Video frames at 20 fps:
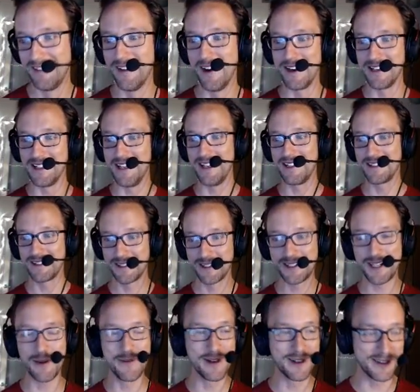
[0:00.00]
Not yet.
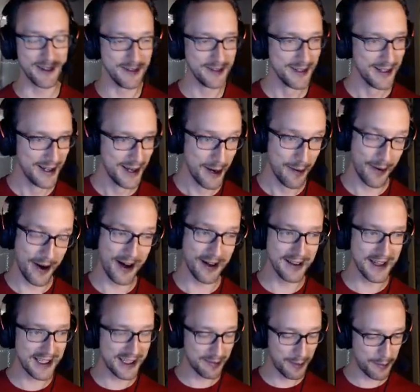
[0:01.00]
Coming soon. Well,
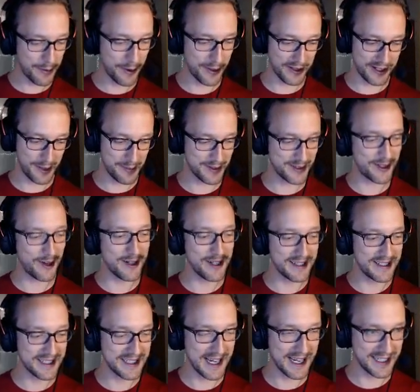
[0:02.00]
less of a prototype.
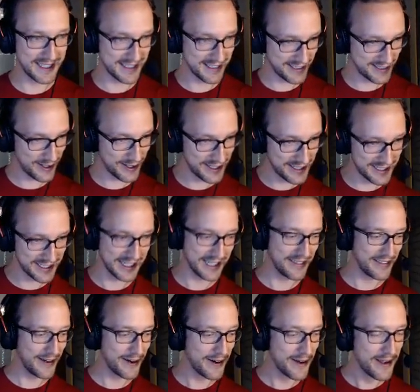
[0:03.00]
Starting to get
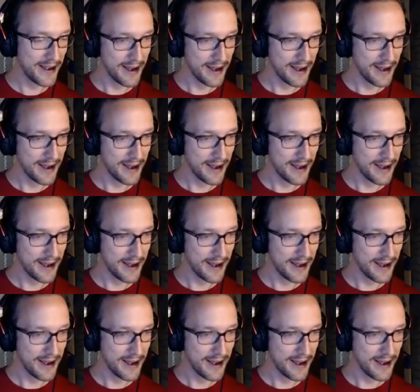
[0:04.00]
there.